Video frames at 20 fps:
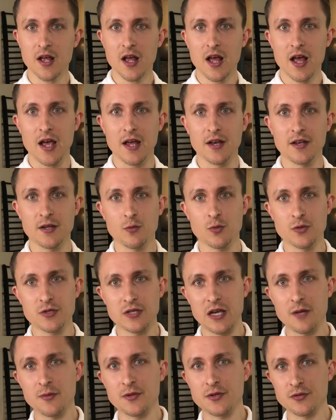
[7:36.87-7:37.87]
and he was
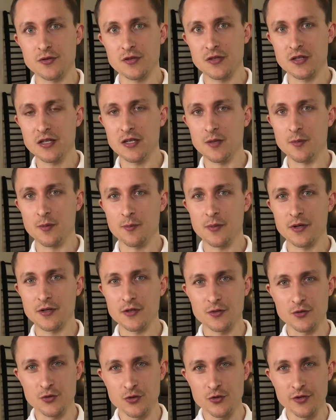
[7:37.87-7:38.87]
able to sleep,
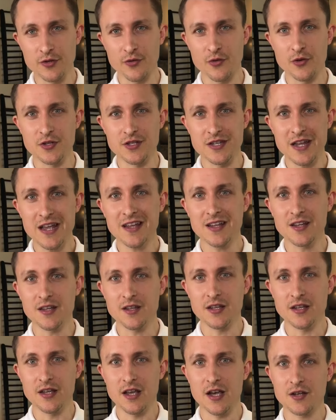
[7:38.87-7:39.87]
but during the day
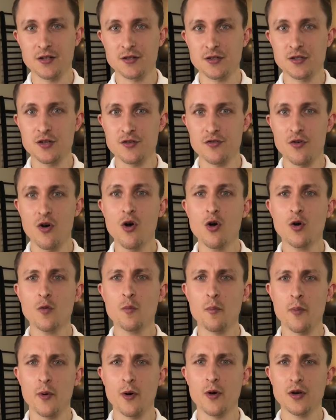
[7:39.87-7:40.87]
he had a strong
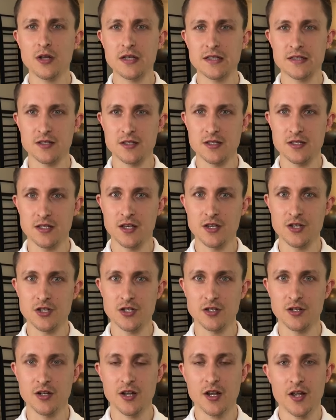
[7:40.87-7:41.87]
burning
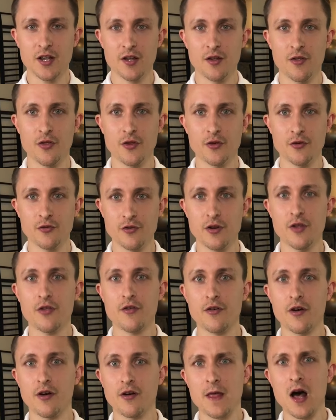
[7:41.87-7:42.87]
sensation in the
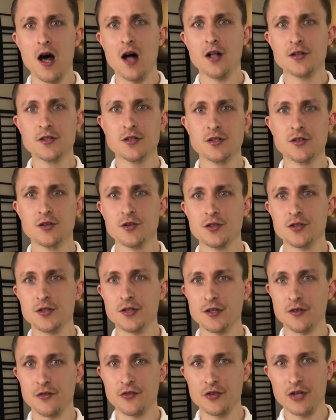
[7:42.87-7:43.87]
urethra,
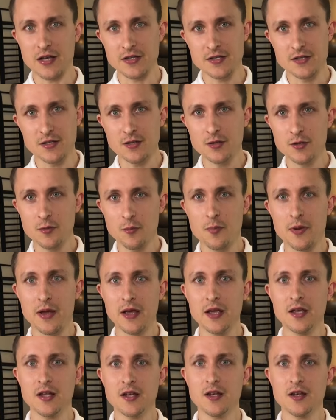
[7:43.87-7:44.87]
alternating testicle
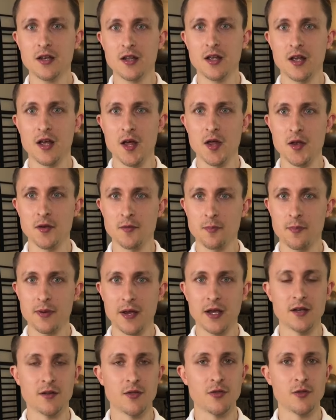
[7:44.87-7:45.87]
pain and
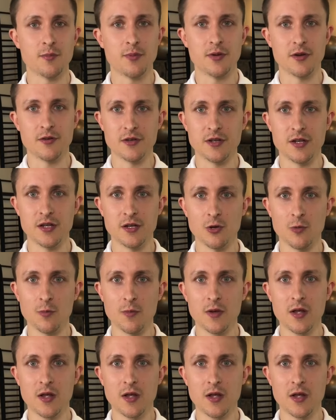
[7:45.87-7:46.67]
pain in the perineum,